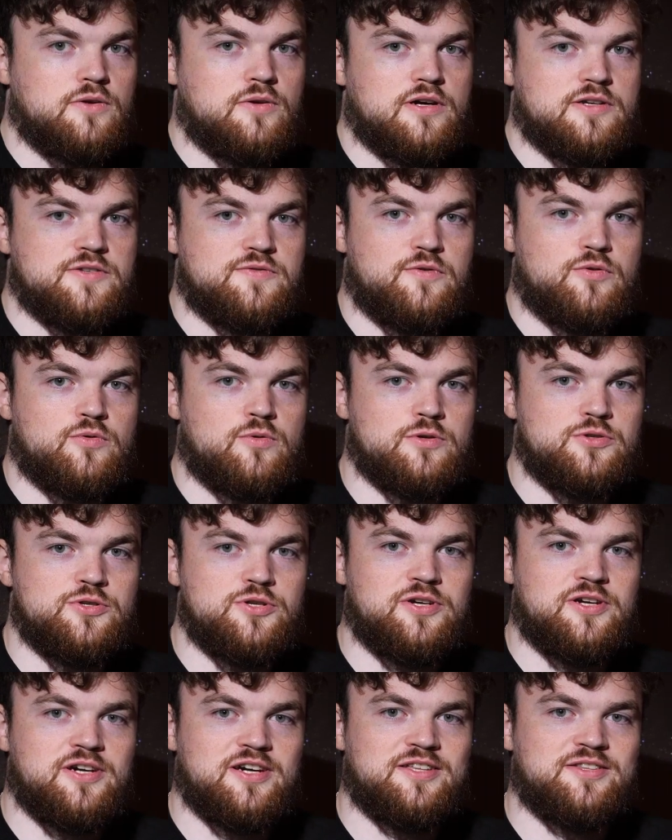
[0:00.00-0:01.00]
guys for
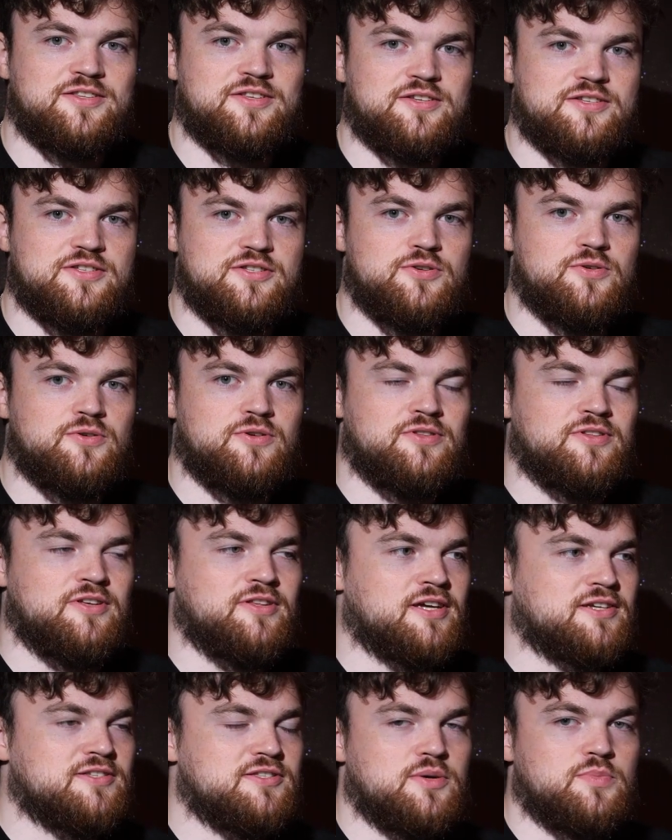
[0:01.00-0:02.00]
watching, and see you in the
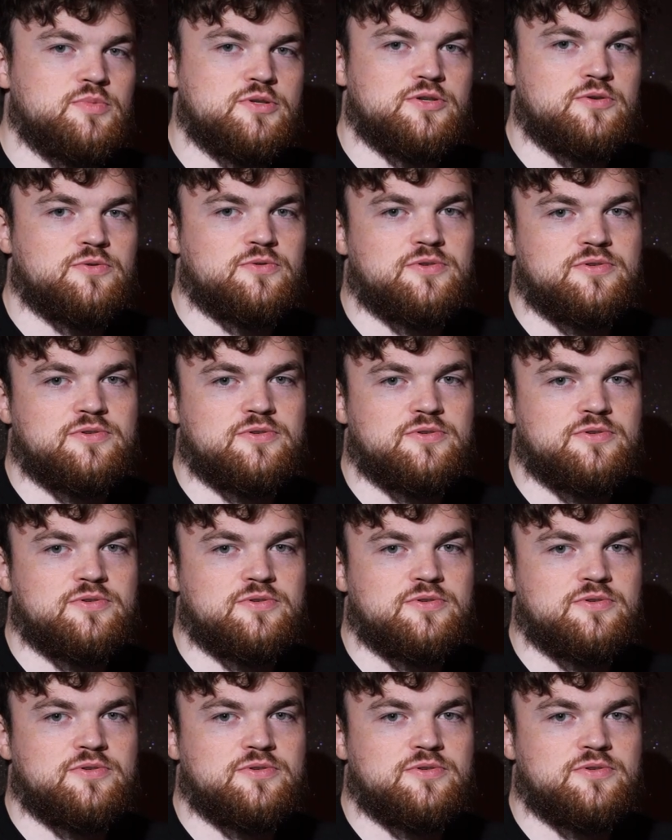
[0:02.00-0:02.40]
next episode.